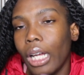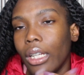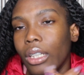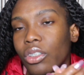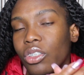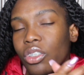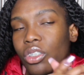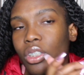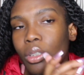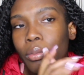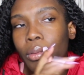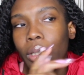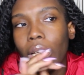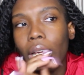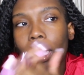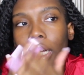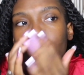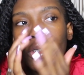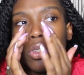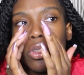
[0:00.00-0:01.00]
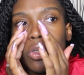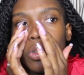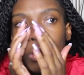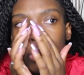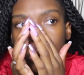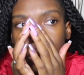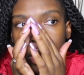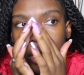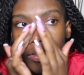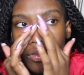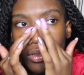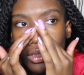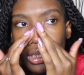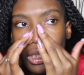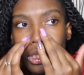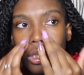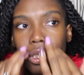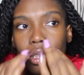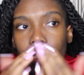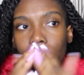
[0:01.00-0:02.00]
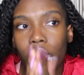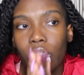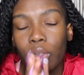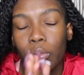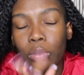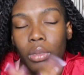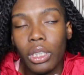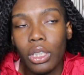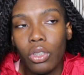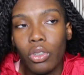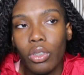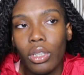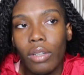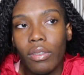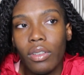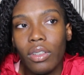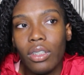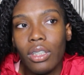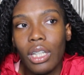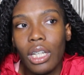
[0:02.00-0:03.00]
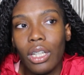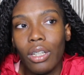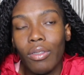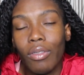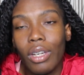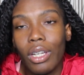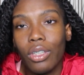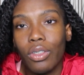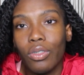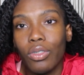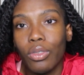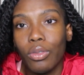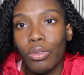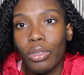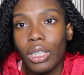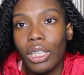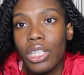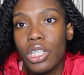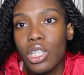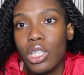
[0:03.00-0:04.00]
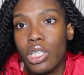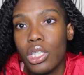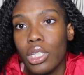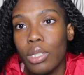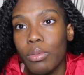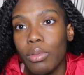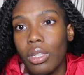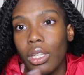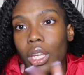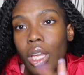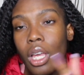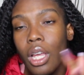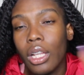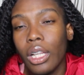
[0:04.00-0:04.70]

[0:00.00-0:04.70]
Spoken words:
it's just something I had to do. I feel like there's some things you have to sacrifice for relationships.